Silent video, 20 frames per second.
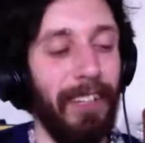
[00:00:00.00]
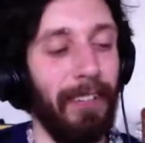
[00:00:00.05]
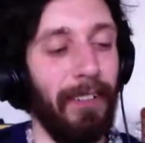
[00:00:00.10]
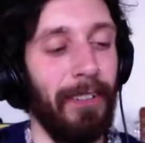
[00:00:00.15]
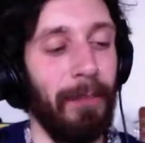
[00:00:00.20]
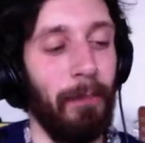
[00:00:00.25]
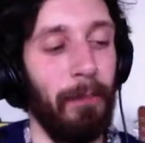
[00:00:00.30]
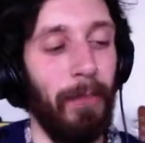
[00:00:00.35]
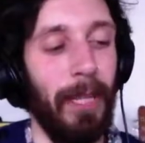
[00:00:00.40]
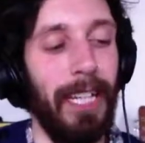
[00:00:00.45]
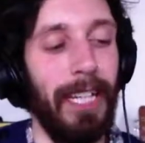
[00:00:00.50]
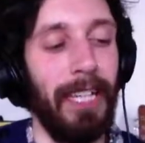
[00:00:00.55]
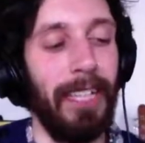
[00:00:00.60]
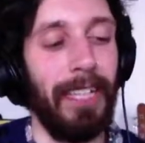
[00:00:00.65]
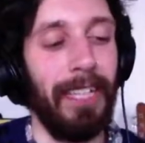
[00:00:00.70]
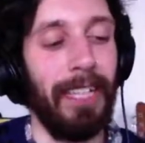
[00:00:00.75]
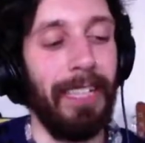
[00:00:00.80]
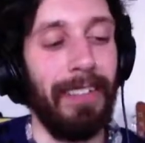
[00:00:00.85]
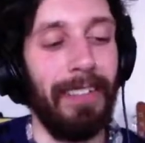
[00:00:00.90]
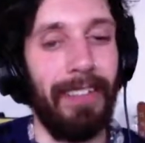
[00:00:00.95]
your
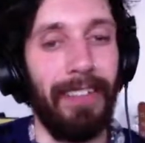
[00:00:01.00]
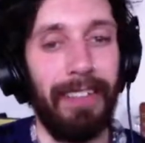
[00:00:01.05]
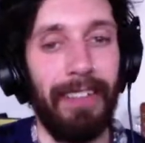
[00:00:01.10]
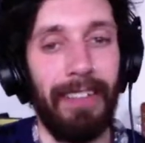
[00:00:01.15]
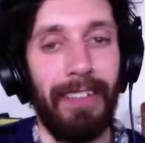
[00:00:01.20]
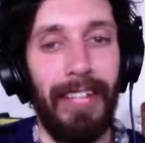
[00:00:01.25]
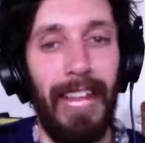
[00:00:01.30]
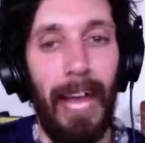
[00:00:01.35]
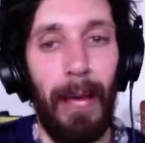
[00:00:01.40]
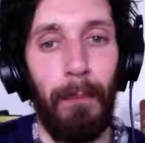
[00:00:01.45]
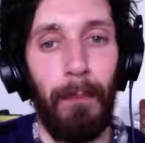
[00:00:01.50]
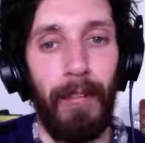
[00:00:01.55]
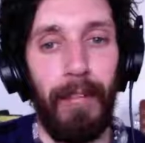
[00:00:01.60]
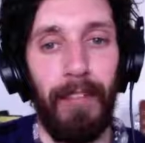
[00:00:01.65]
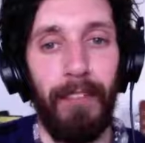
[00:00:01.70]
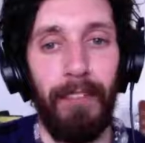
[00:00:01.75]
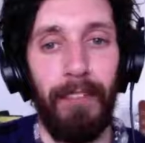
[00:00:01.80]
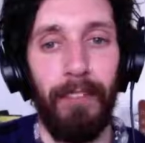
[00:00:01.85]
beak and snap it.